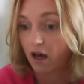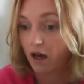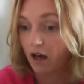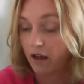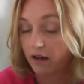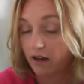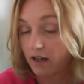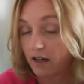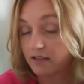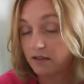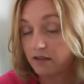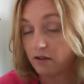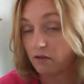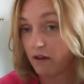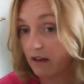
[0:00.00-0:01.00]
And I
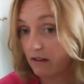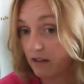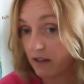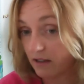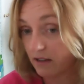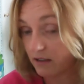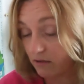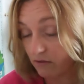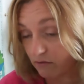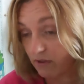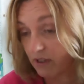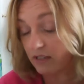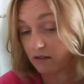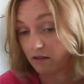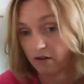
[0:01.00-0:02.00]

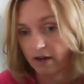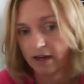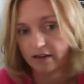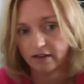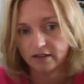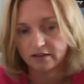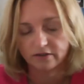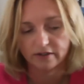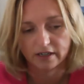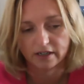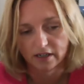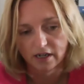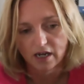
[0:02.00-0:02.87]
really don't know how they do it.